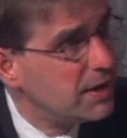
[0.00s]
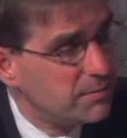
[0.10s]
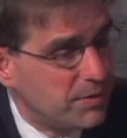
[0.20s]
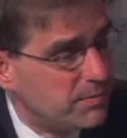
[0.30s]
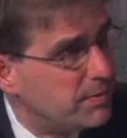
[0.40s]

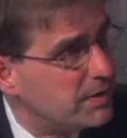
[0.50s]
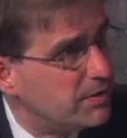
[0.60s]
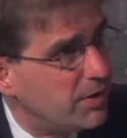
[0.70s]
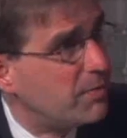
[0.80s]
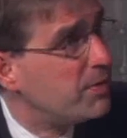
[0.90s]
But
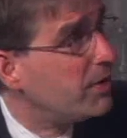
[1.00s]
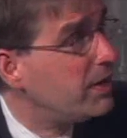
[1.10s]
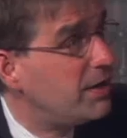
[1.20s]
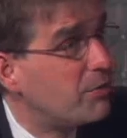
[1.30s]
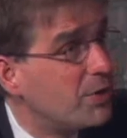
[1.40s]
their
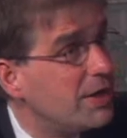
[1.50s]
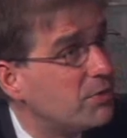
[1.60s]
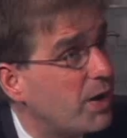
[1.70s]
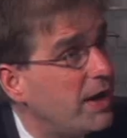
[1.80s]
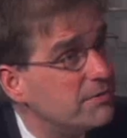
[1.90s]
ability to read and
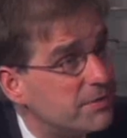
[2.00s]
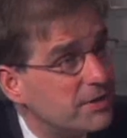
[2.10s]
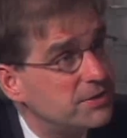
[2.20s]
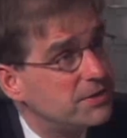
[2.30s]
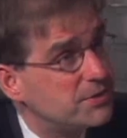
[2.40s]
write and
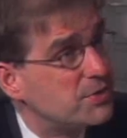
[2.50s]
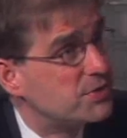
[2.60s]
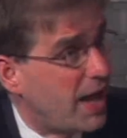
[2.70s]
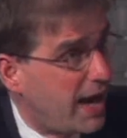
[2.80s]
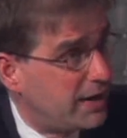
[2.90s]
function in
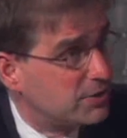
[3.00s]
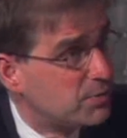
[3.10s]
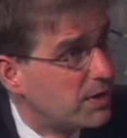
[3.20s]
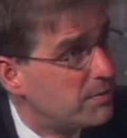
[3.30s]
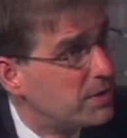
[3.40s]
society is
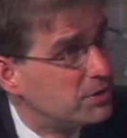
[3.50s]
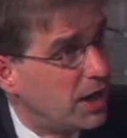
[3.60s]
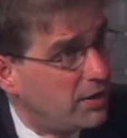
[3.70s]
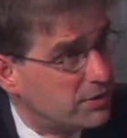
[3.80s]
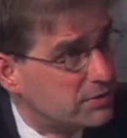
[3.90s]
one of the big challenges.